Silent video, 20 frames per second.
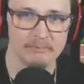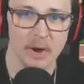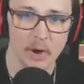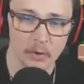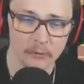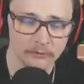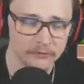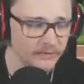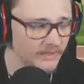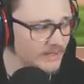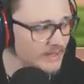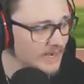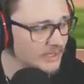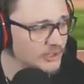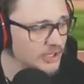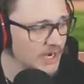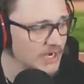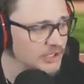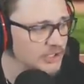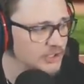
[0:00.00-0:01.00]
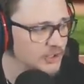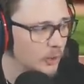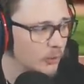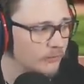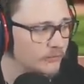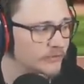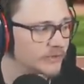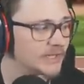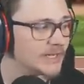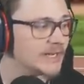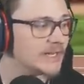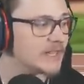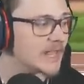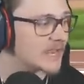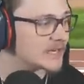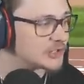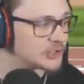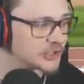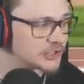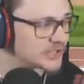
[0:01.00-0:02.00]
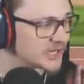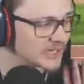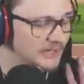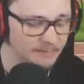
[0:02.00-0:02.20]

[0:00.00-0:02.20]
hopefully that changes. Hopefully that's just in the